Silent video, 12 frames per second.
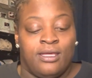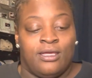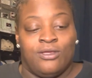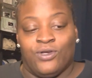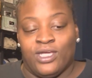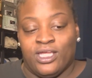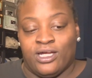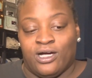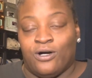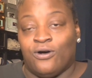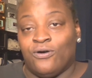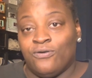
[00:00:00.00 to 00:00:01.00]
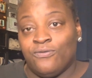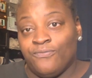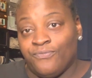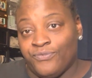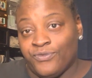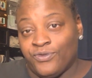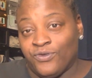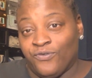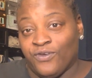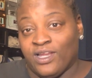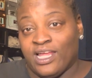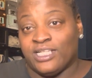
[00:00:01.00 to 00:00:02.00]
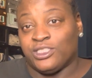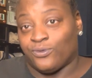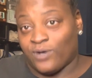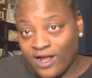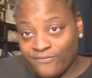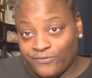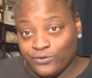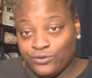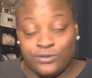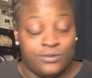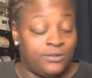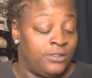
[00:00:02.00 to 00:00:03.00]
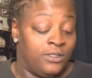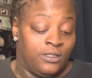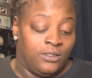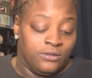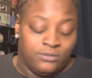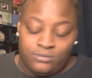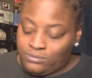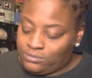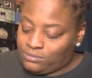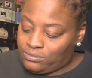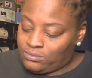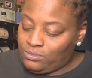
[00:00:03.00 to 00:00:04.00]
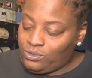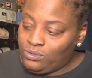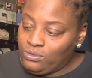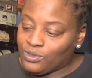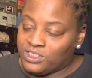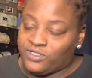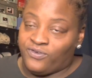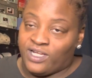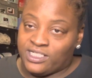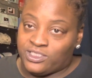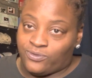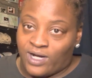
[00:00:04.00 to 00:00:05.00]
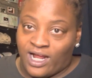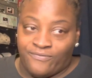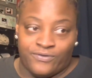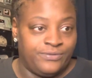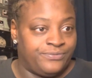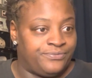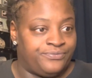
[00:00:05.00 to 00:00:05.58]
You get on, you fill out your raffles. Once you fill out your raffle,